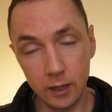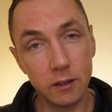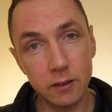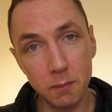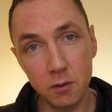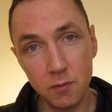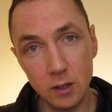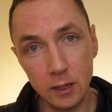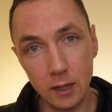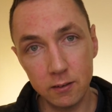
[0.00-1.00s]
except the
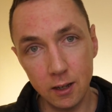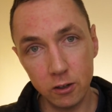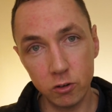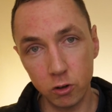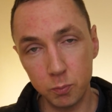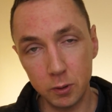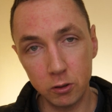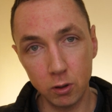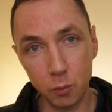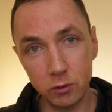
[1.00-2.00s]
vignette test shots
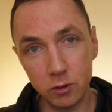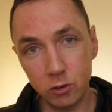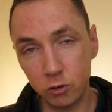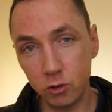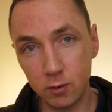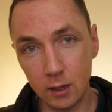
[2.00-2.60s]
because I wanted to shoot